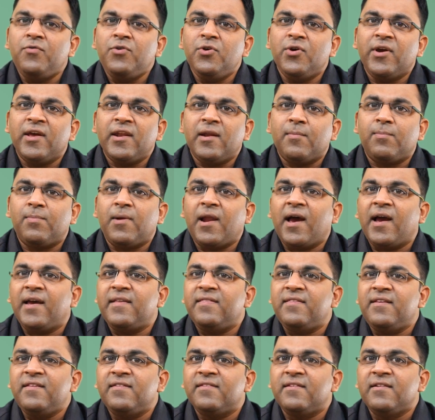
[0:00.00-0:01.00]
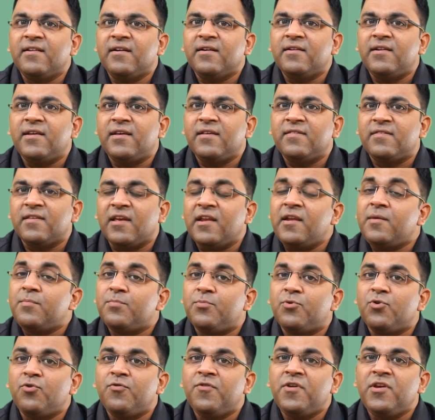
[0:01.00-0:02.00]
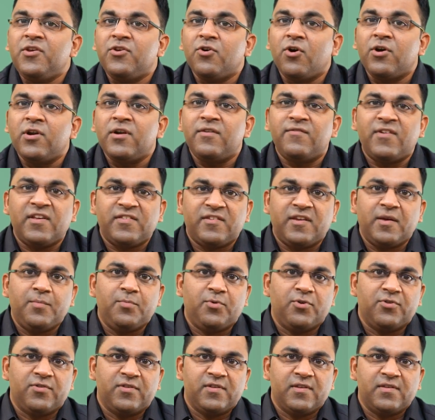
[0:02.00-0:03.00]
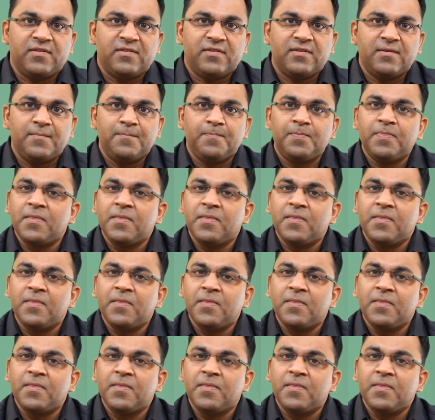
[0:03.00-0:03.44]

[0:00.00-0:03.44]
you can apply these learnings in improving your investing process.